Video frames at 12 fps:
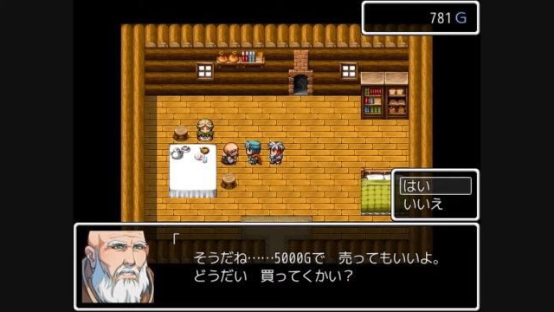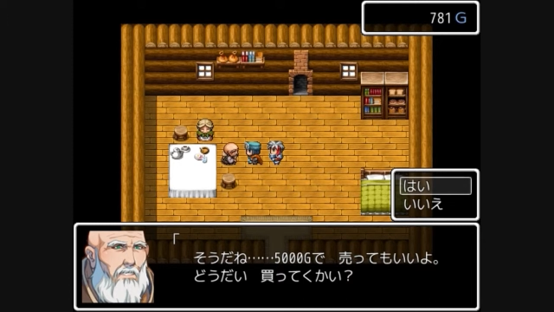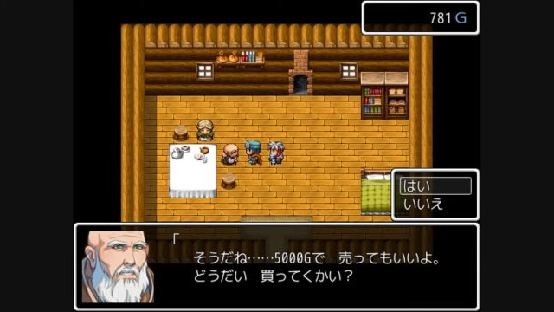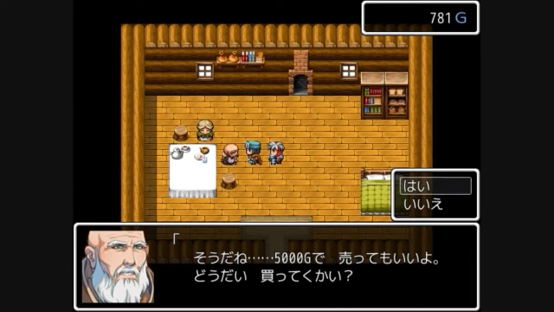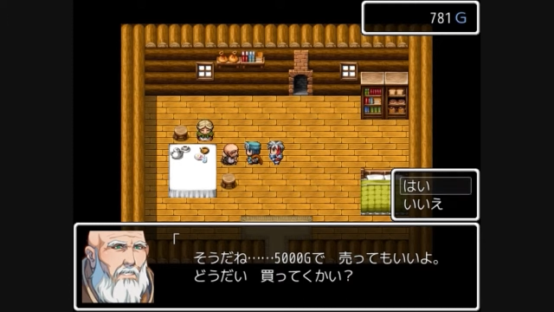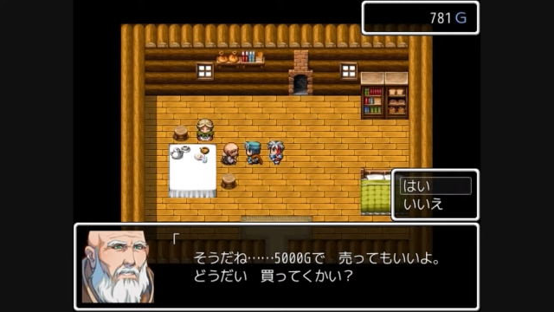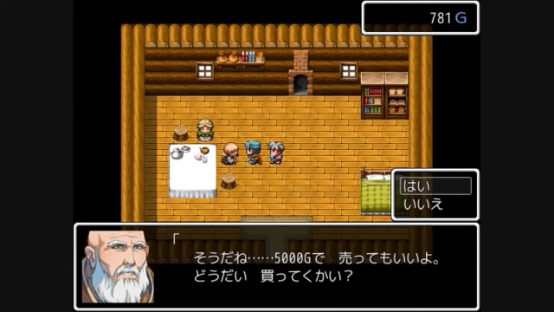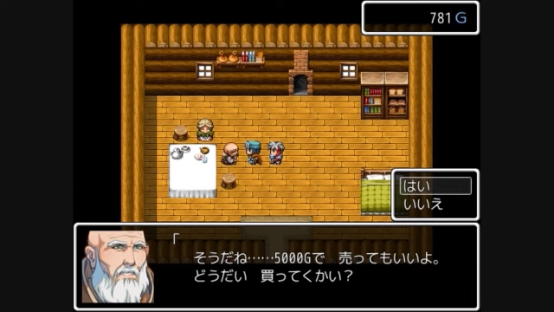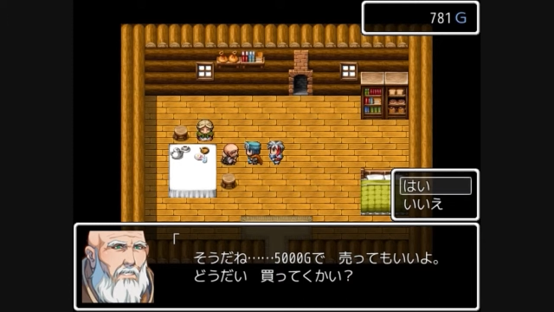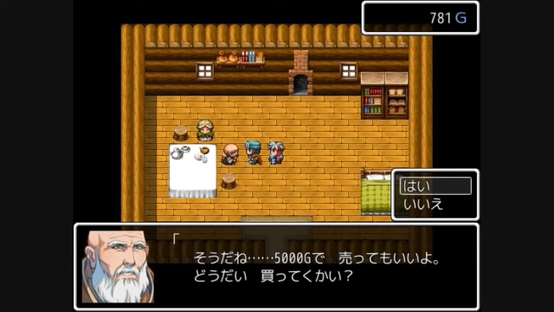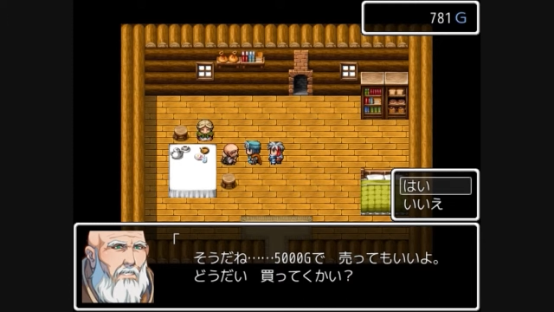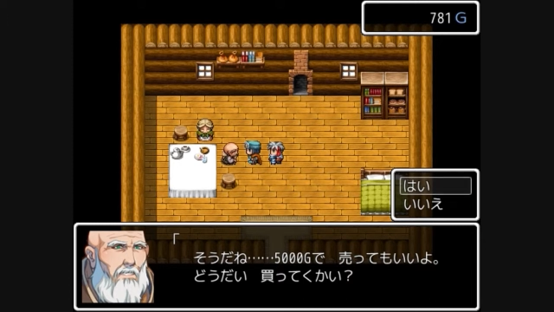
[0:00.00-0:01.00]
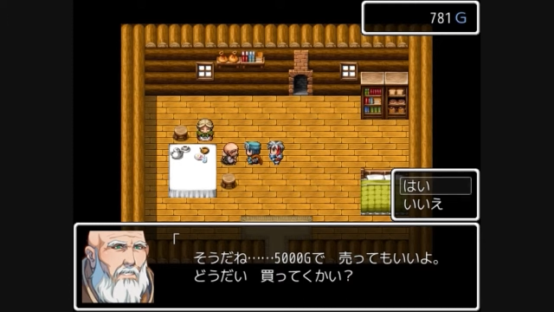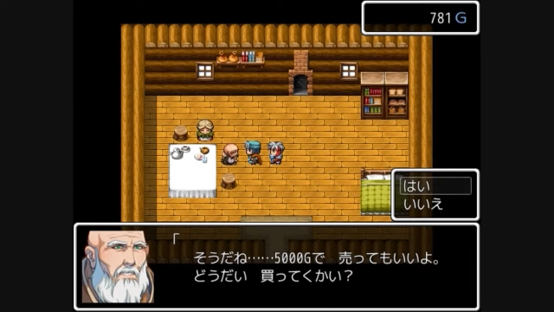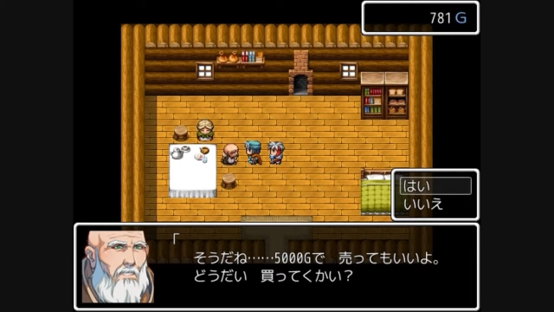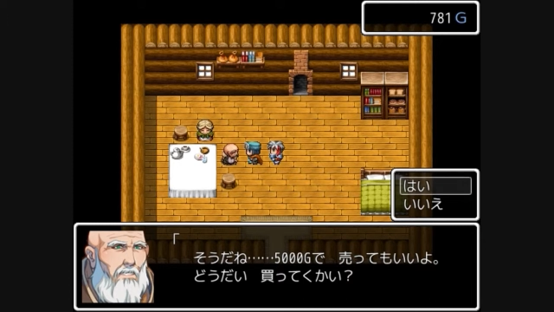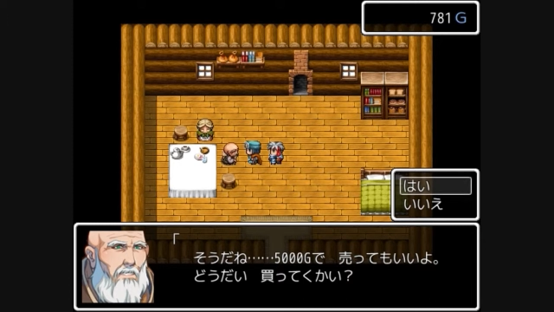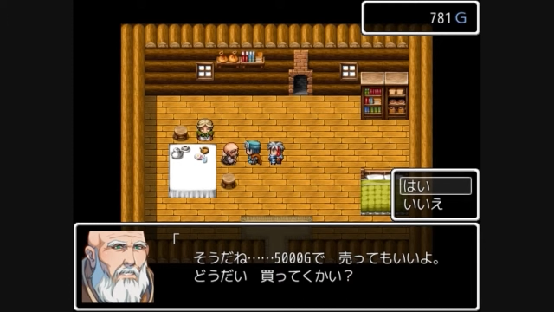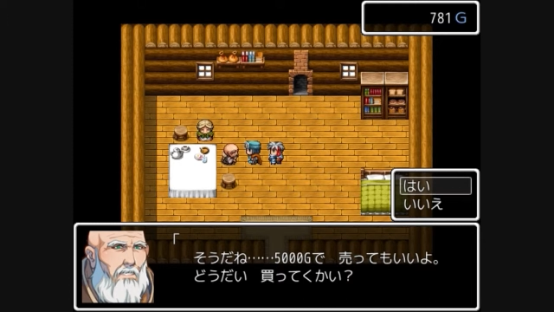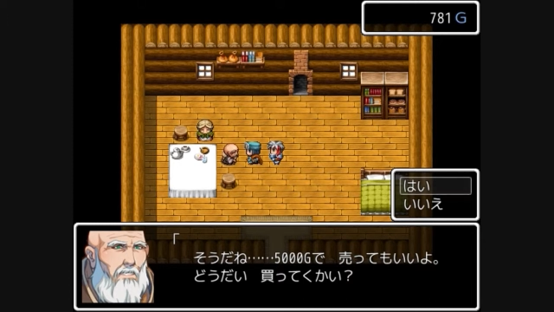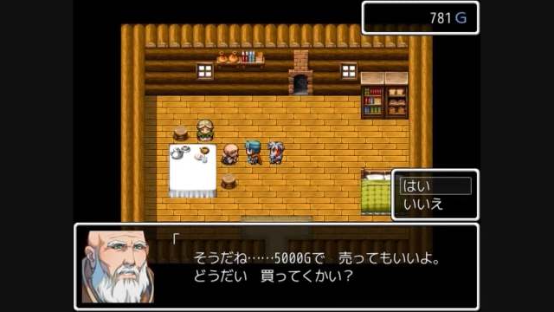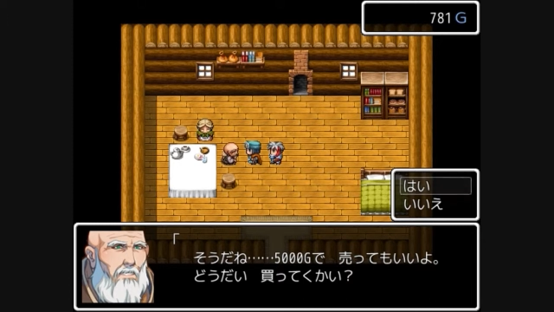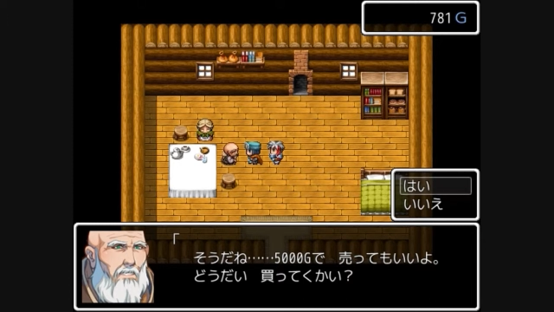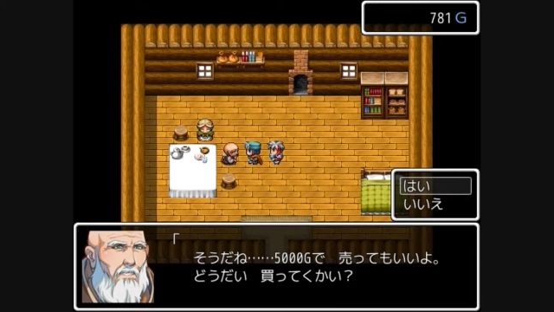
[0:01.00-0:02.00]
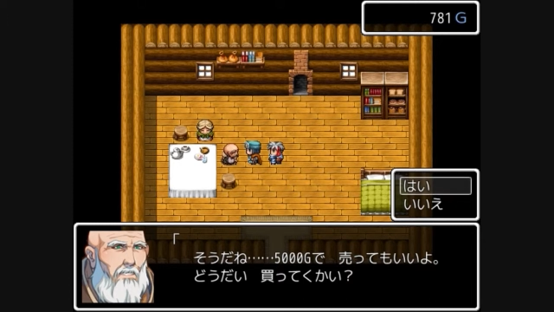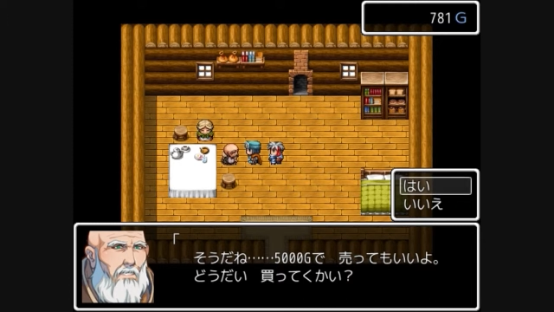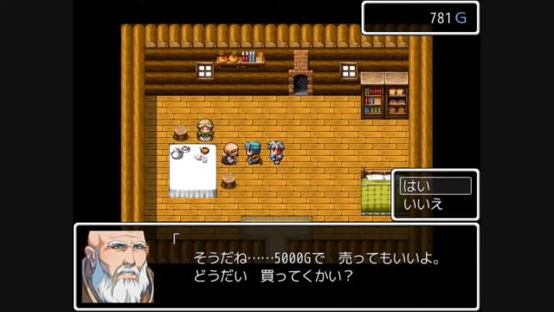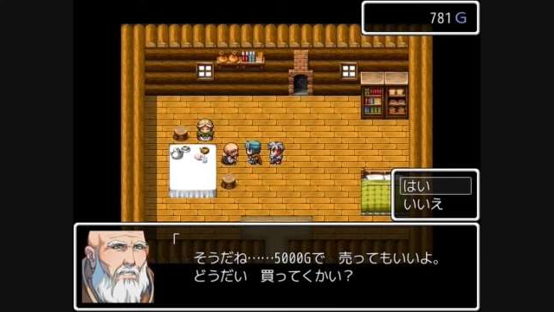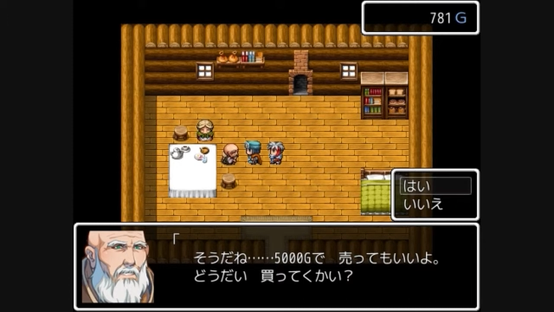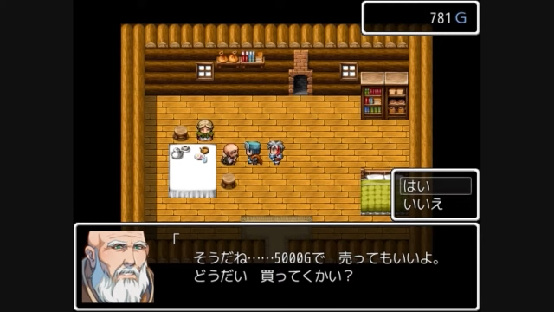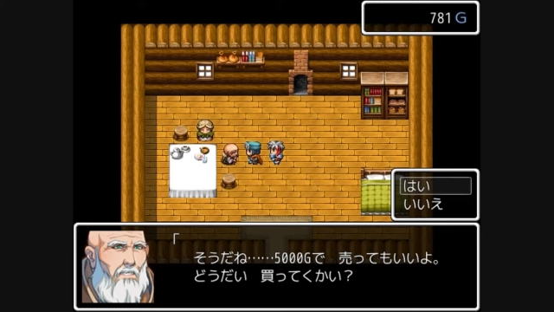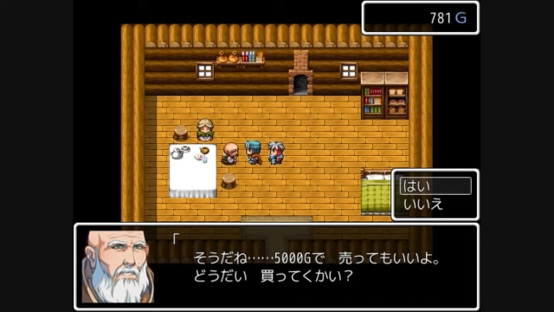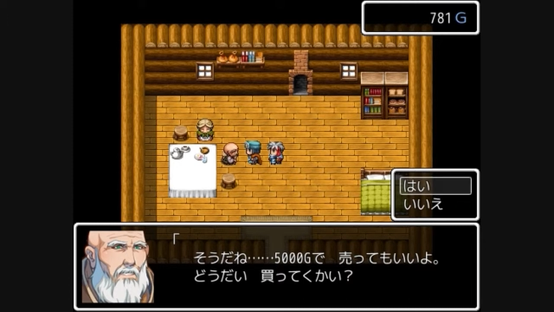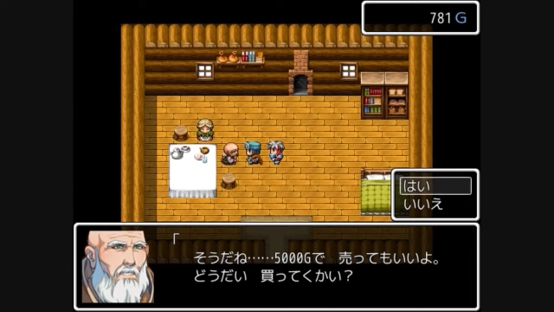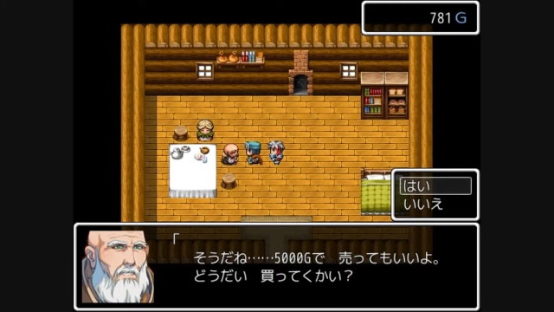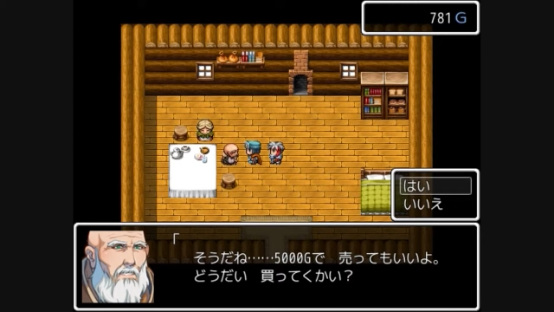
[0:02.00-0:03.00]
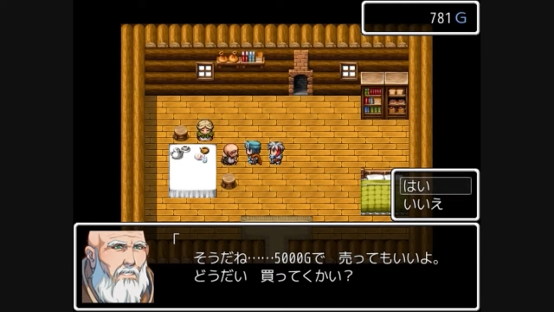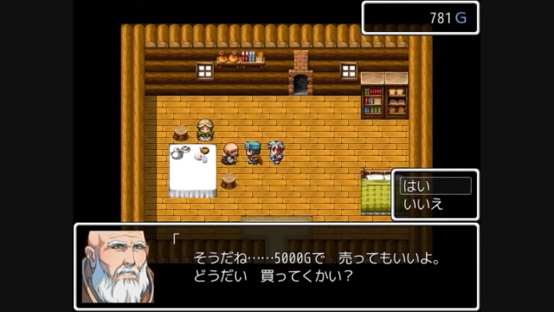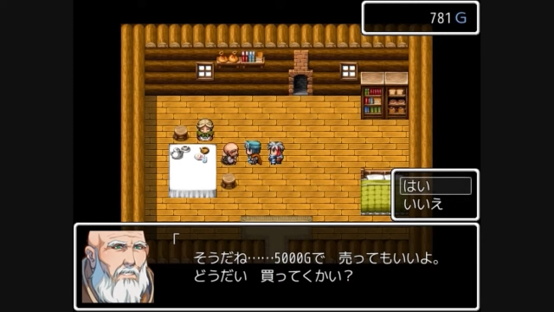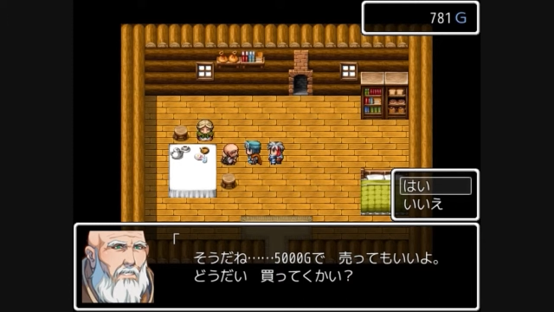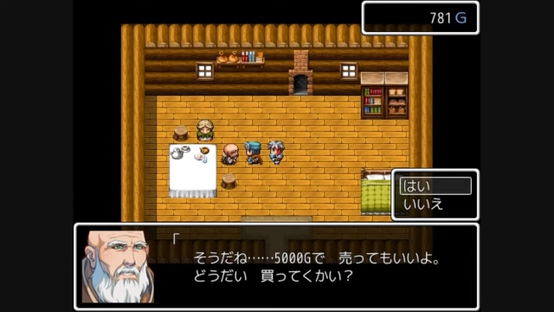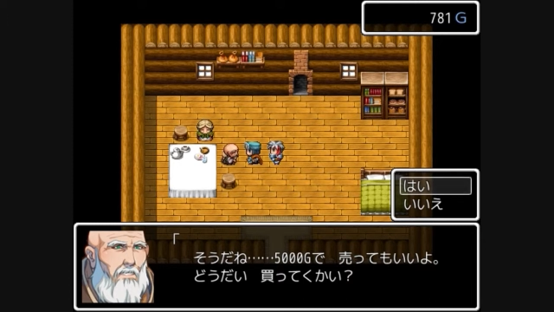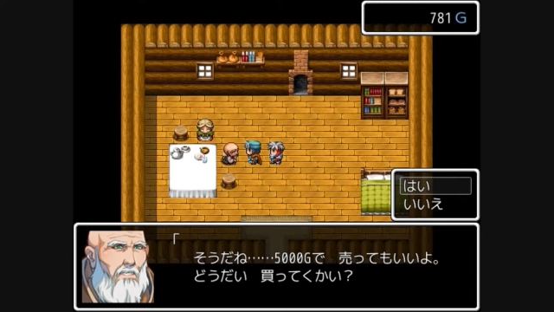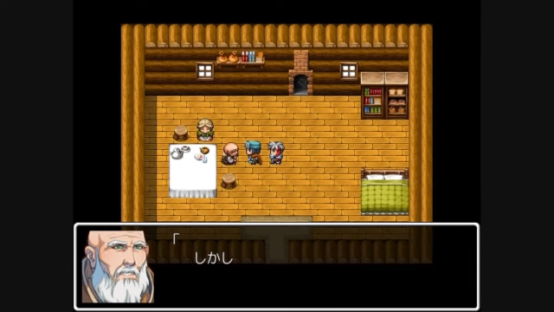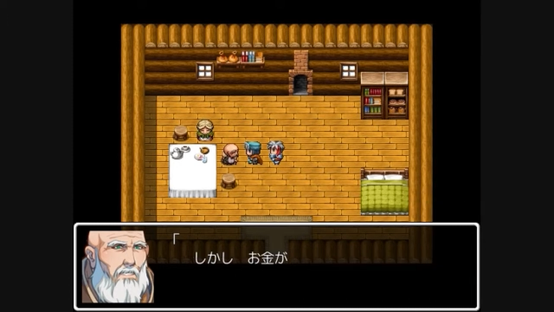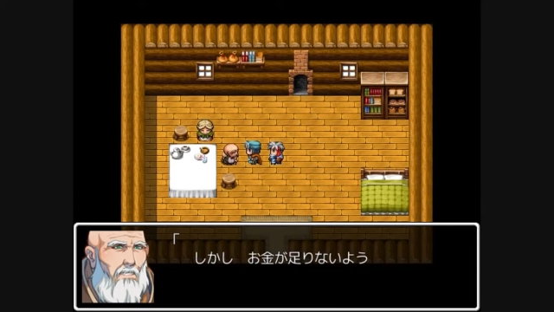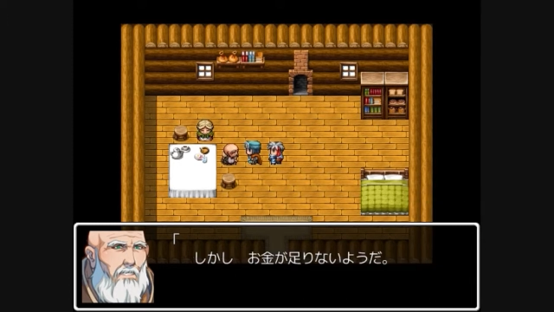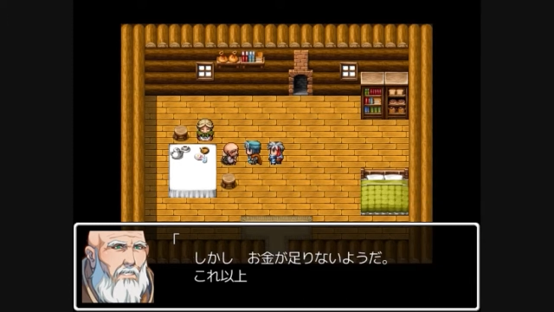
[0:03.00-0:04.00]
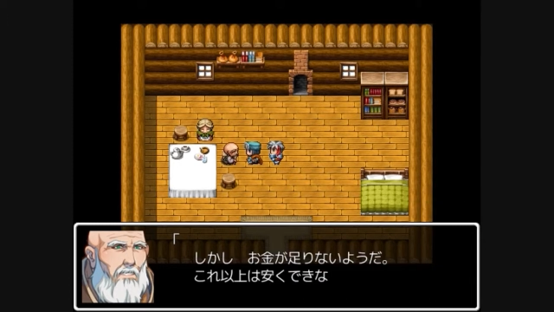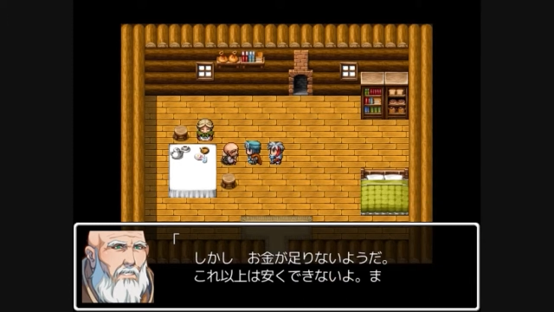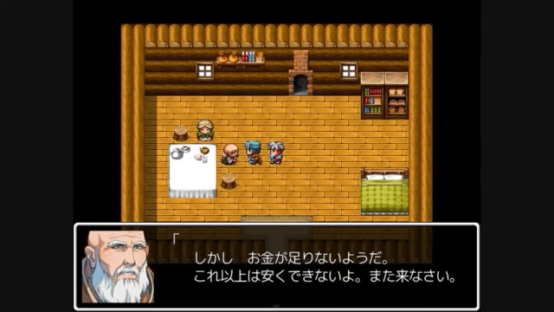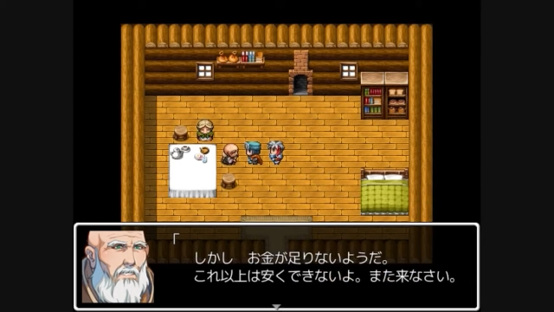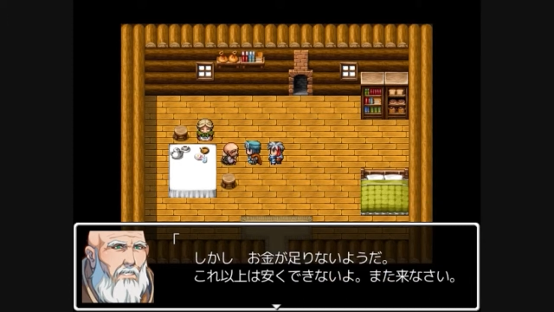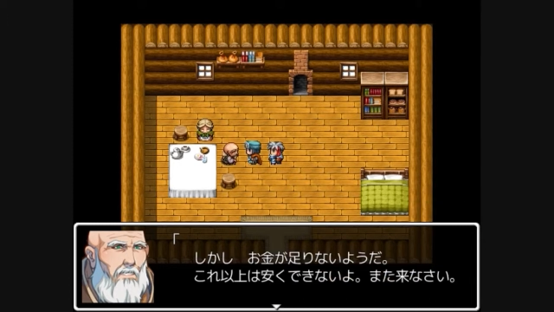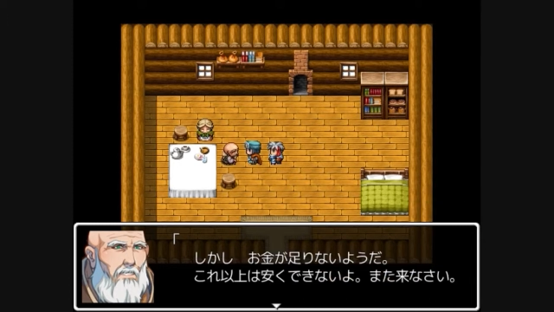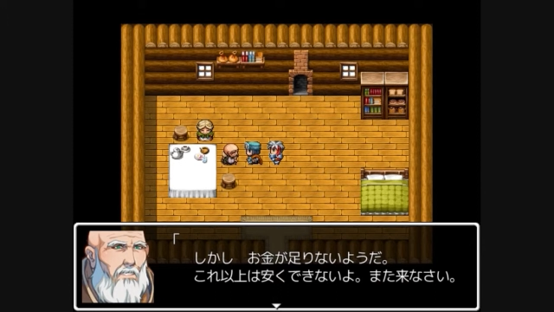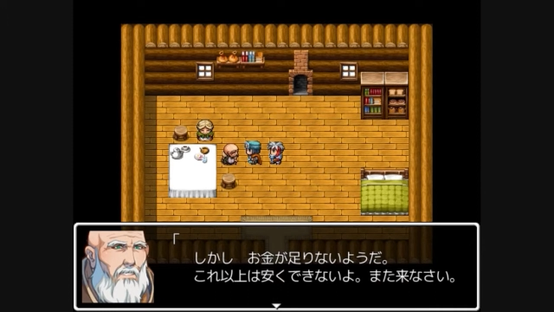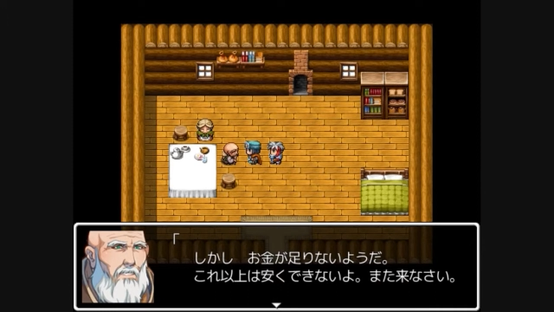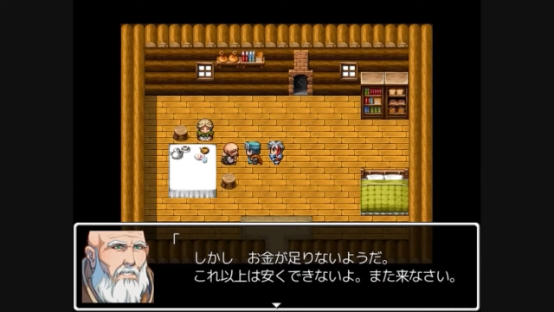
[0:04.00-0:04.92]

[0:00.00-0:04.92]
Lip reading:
Nobody's mouth can be seen.